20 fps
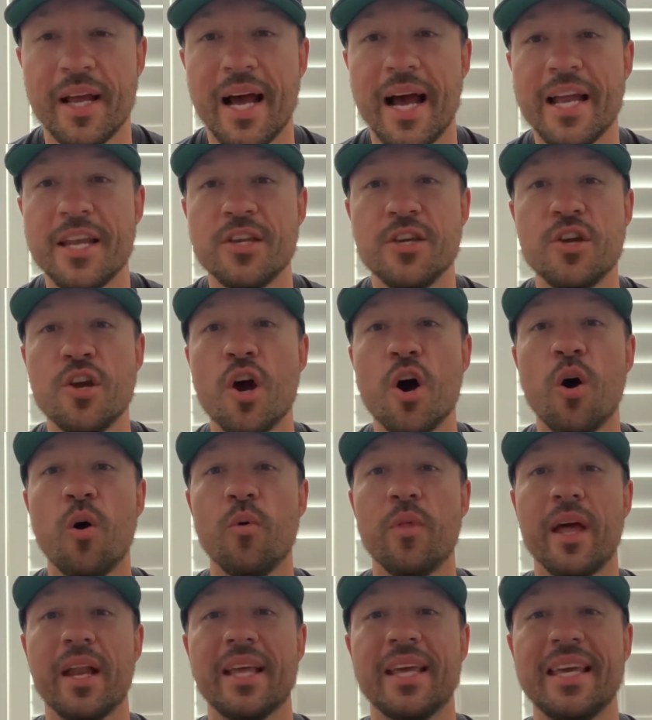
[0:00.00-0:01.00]
I know
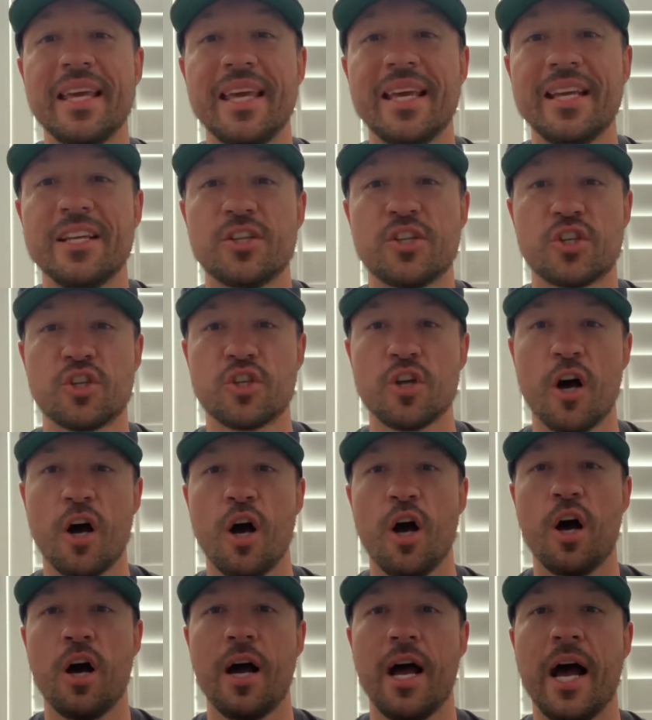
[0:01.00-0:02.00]
that he
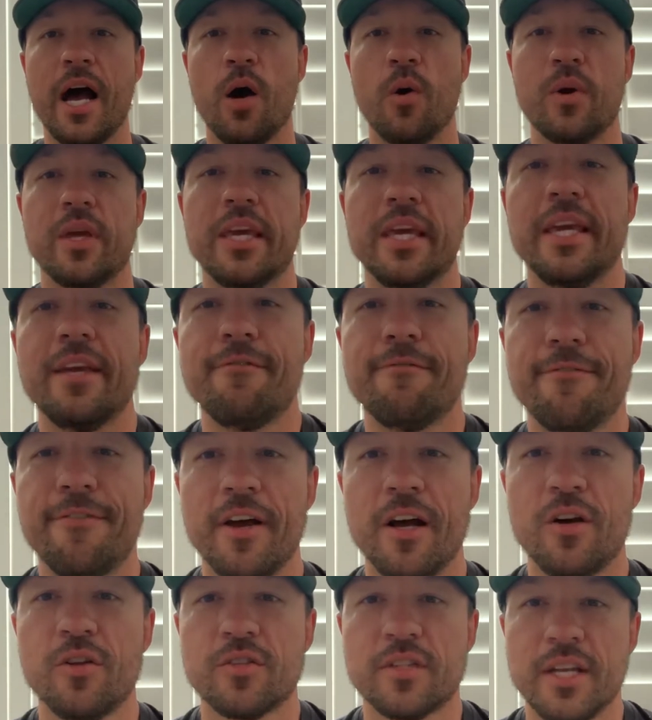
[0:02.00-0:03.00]
saw how he
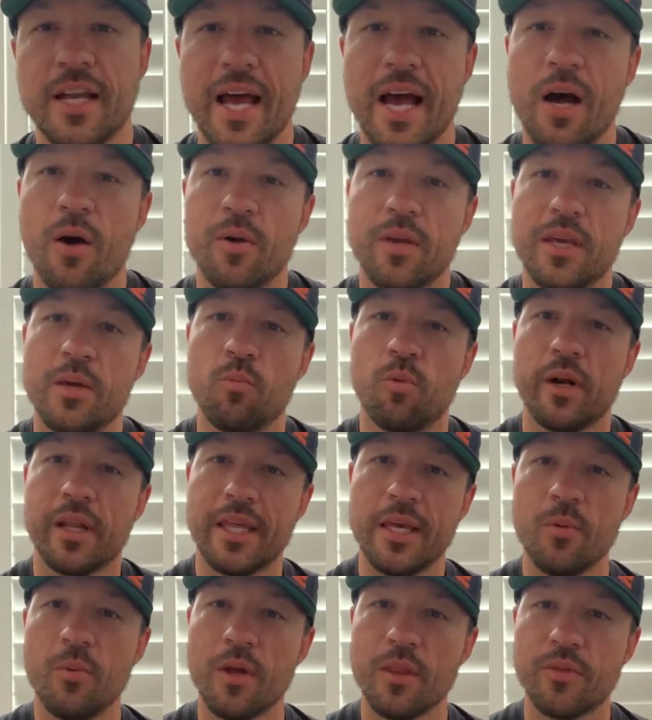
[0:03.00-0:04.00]
felt and what
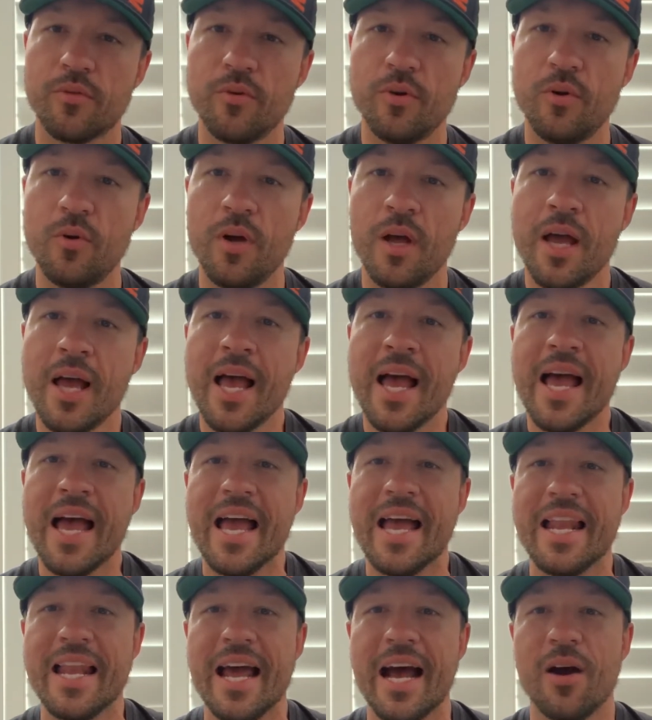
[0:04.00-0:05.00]
he went through,
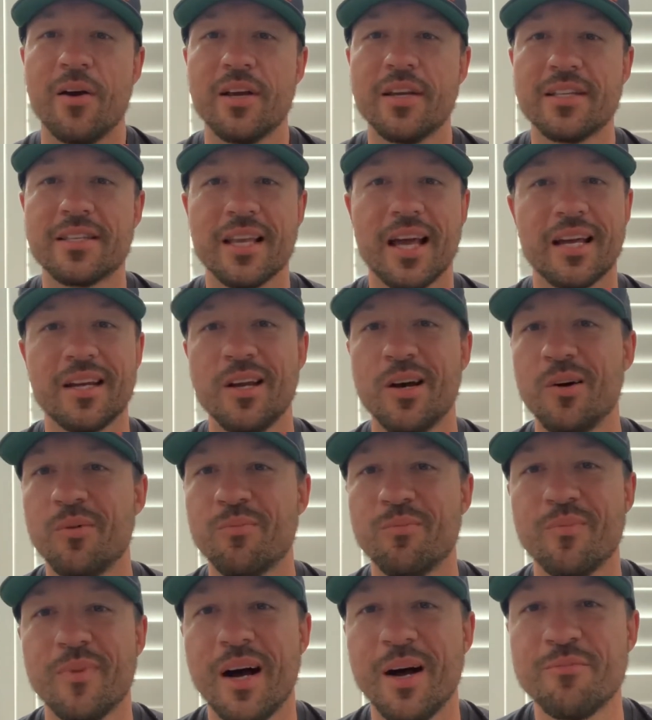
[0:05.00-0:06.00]
and now he's like,
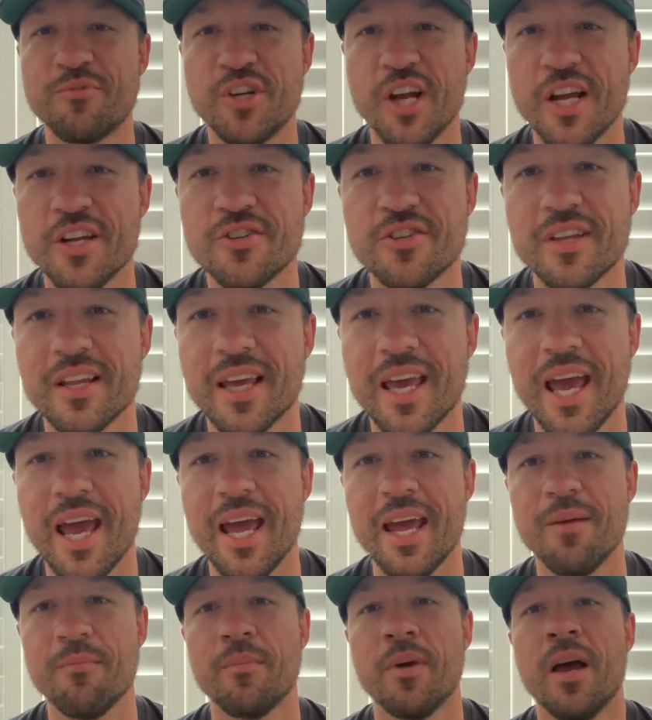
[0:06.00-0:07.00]
nope, I'm changing the
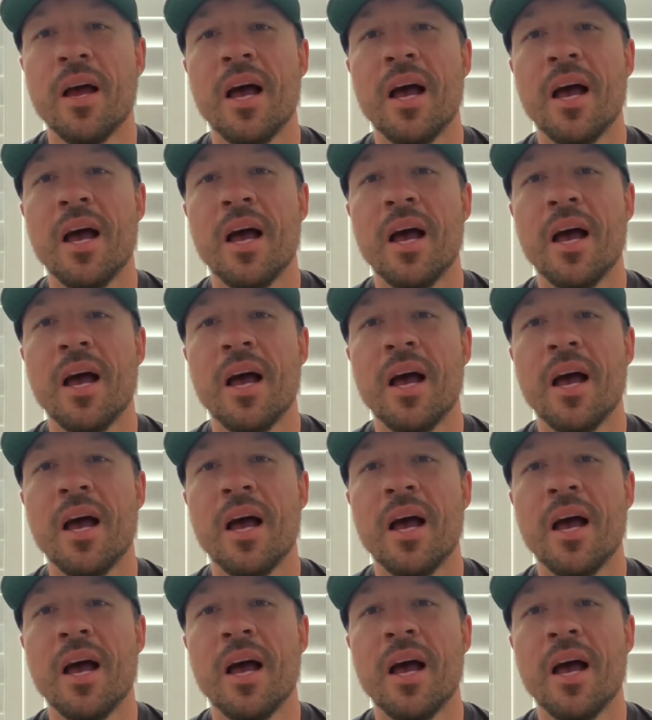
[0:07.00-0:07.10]
game.